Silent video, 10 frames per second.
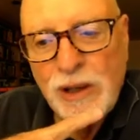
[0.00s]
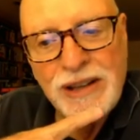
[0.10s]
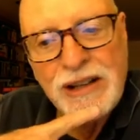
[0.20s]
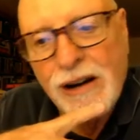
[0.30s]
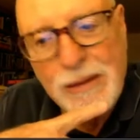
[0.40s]

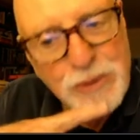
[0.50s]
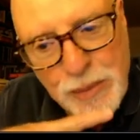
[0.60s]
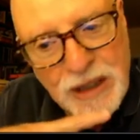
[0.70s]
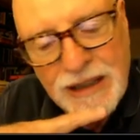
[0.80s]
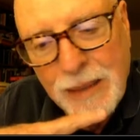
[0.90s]
whether the arms
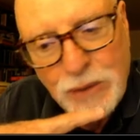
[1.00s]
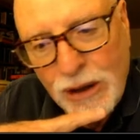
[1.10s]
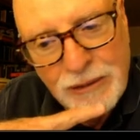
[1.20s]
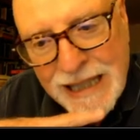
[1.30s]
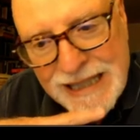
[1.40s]
buildup,
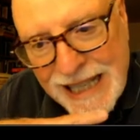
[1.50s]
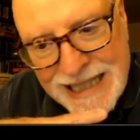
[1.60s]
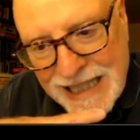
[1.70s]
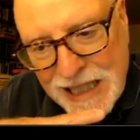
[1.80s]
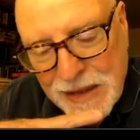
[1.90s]
all the rest of
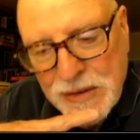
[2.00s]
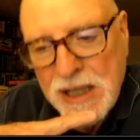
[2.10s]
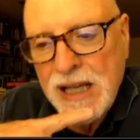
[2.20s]
that stuff,